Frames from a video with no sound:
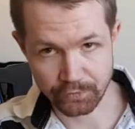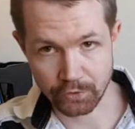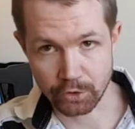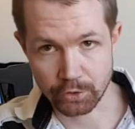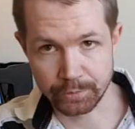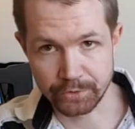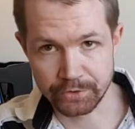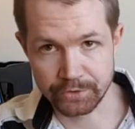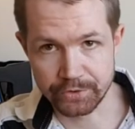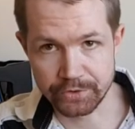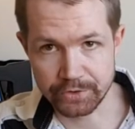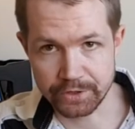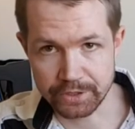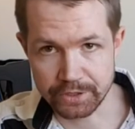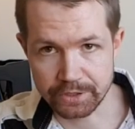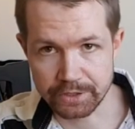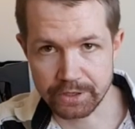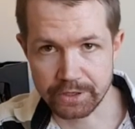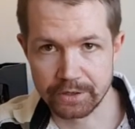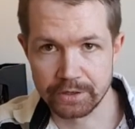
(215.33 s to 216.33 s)
formed
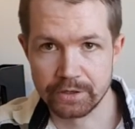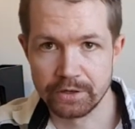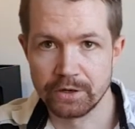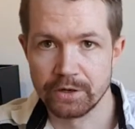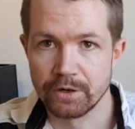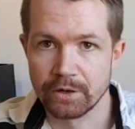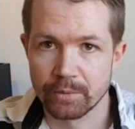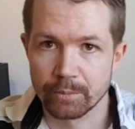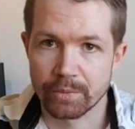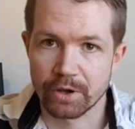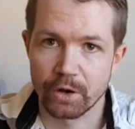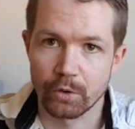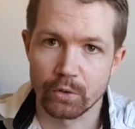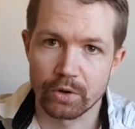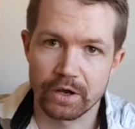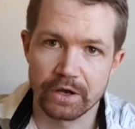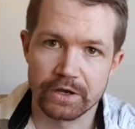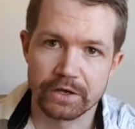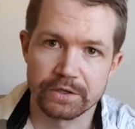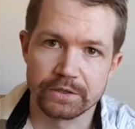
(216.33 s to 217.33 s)
the
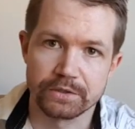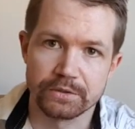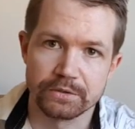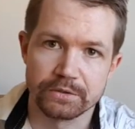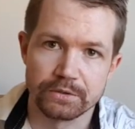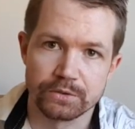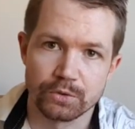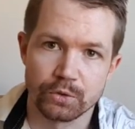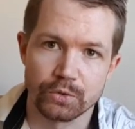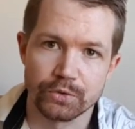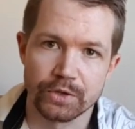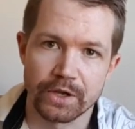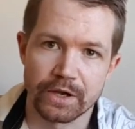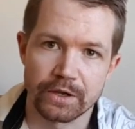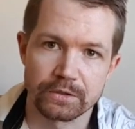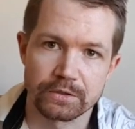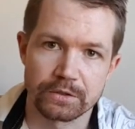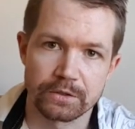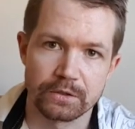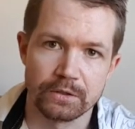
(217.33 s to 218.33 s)
Brauerei
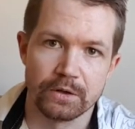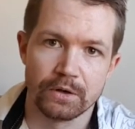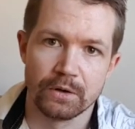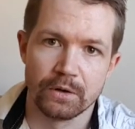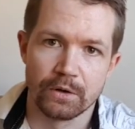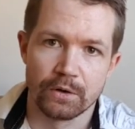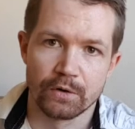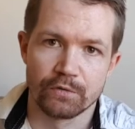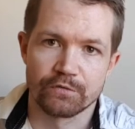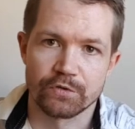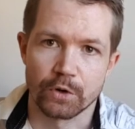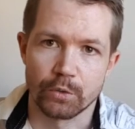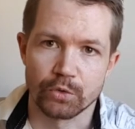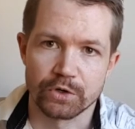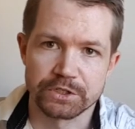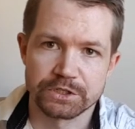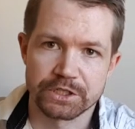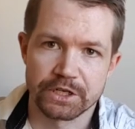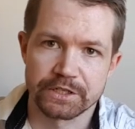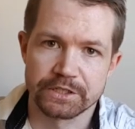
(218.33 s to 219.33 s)
Unertl, from
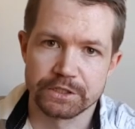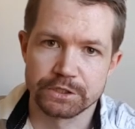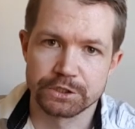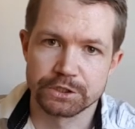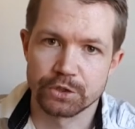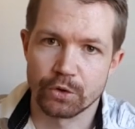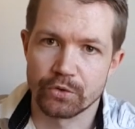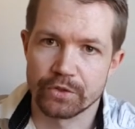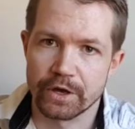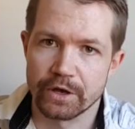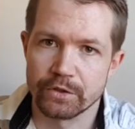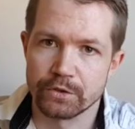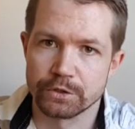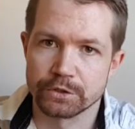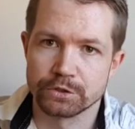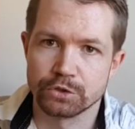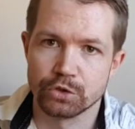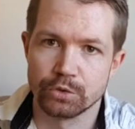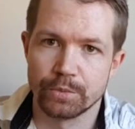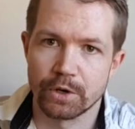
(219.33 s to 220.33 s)
which I did show the other
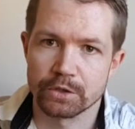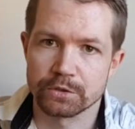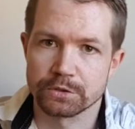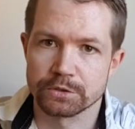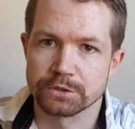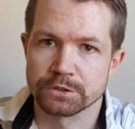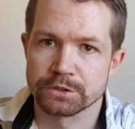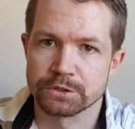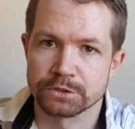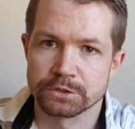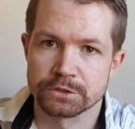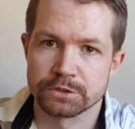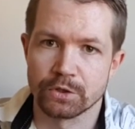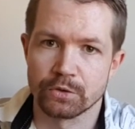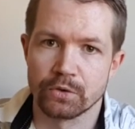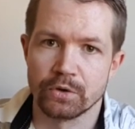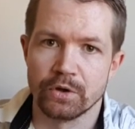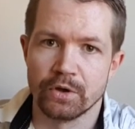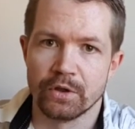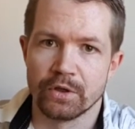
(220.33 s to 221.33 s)
two bottles.
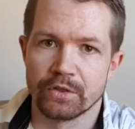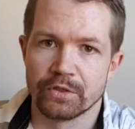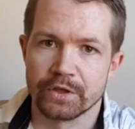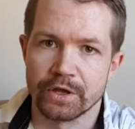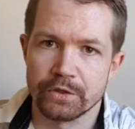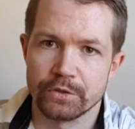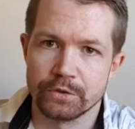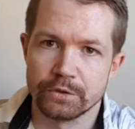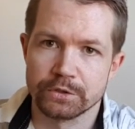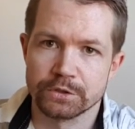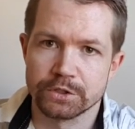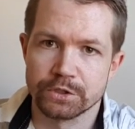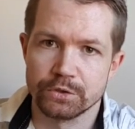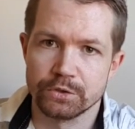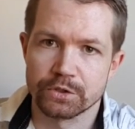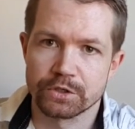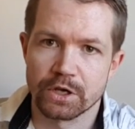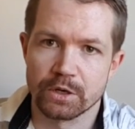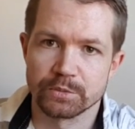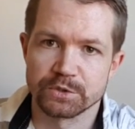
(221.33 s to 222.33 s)
So the other
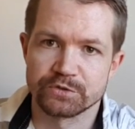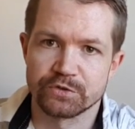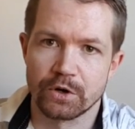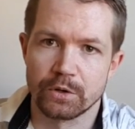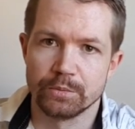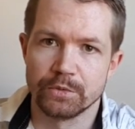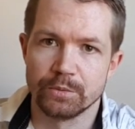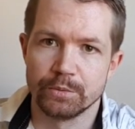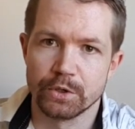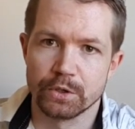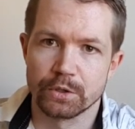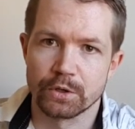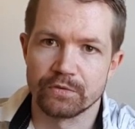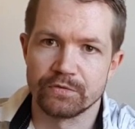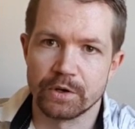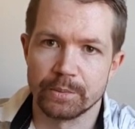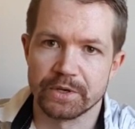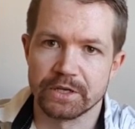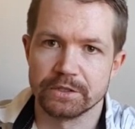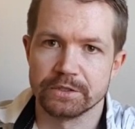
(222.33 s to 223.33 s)
two comes from Mühldorf
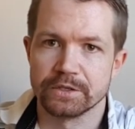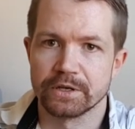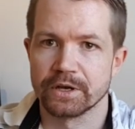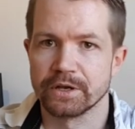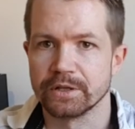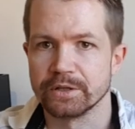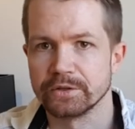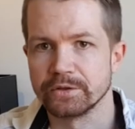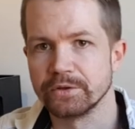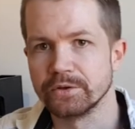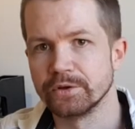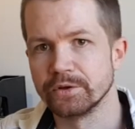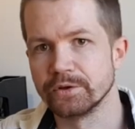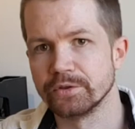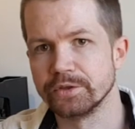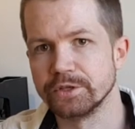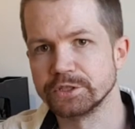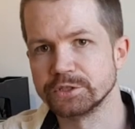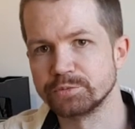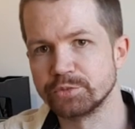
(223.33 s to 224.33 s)
am Inn, and
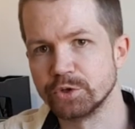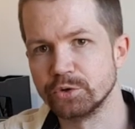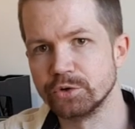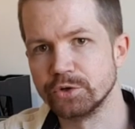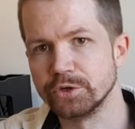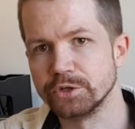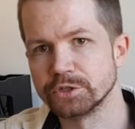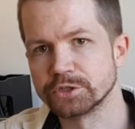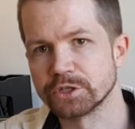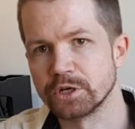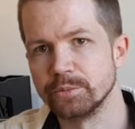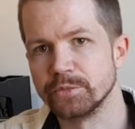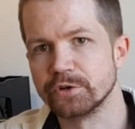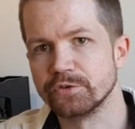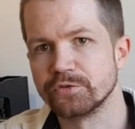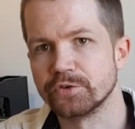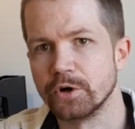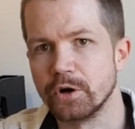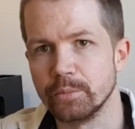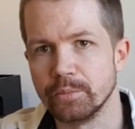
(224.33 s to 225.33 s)
this brewery is coming
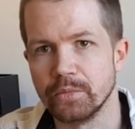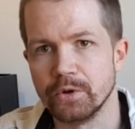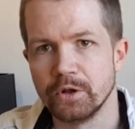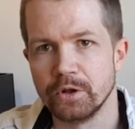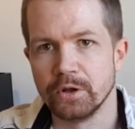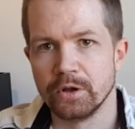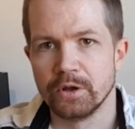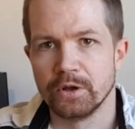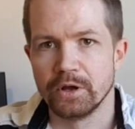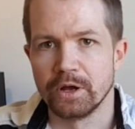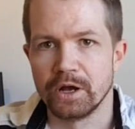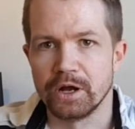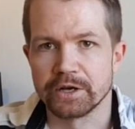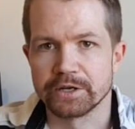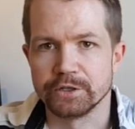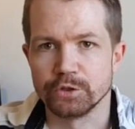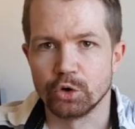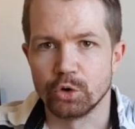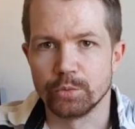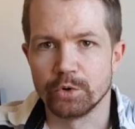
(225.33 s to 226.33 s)
from Haag
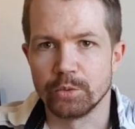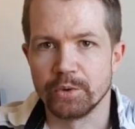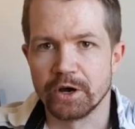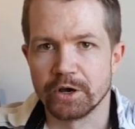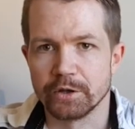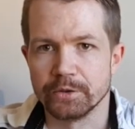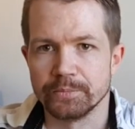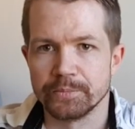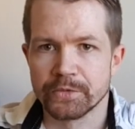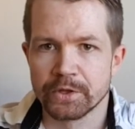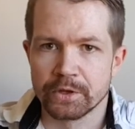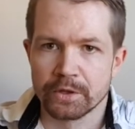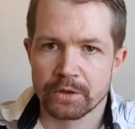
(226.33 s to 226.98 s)
in Oberbayern.